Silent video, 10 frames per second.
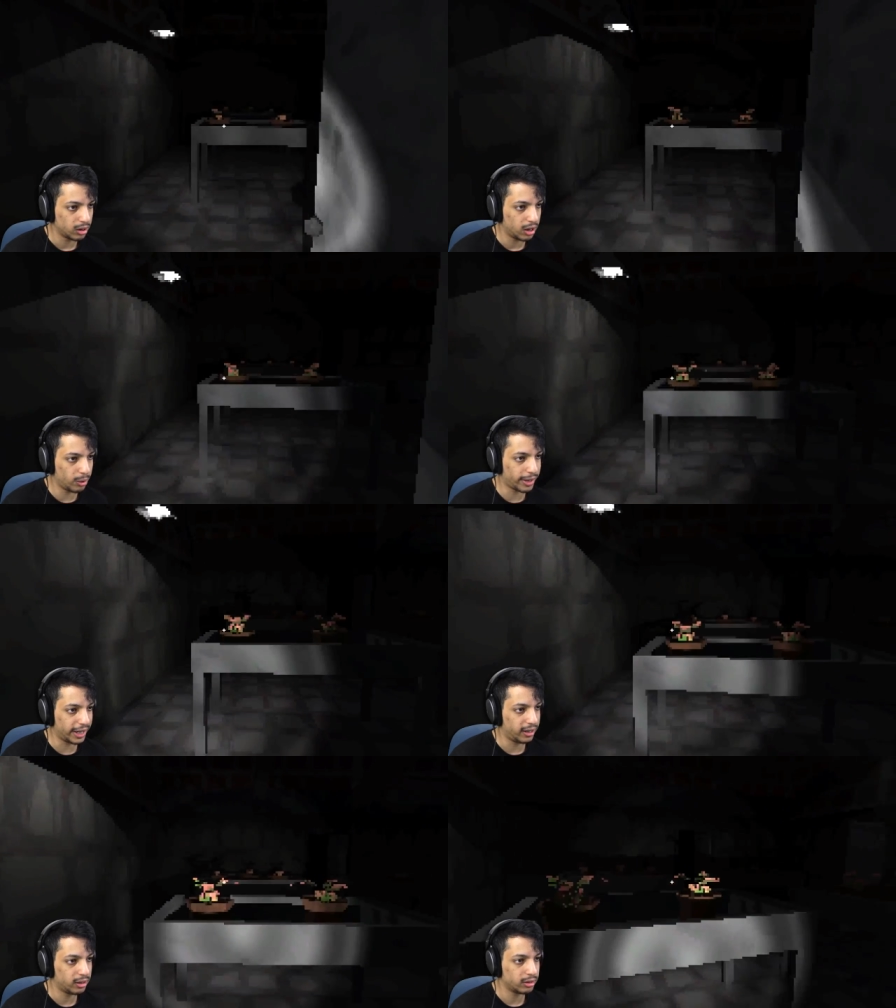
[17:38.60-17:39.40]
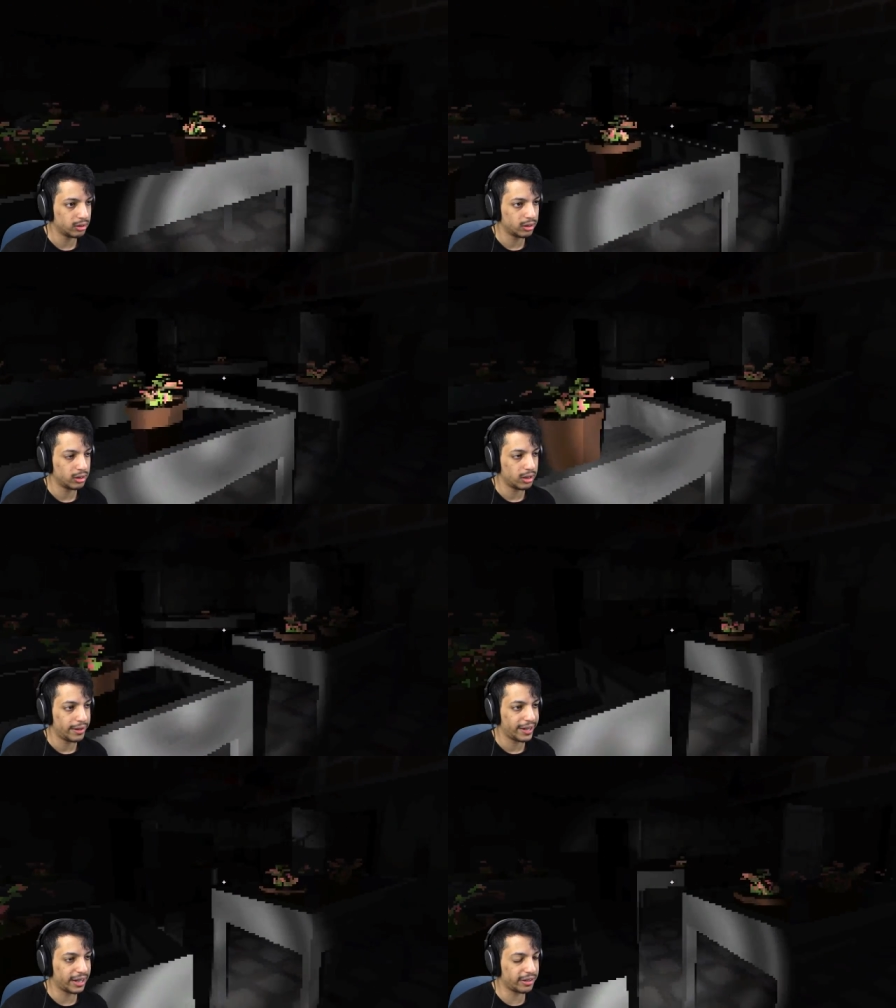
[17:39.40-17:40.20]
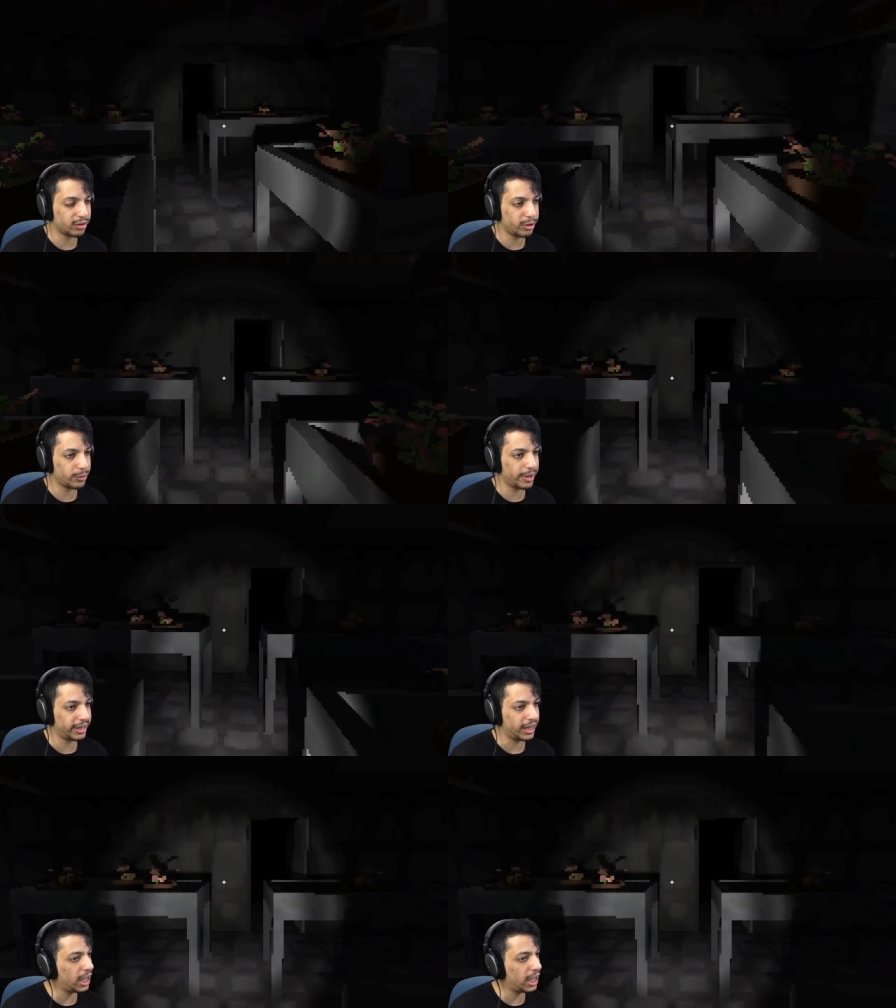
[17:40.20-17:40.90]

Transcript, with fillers: Okay. Guys, are you ready?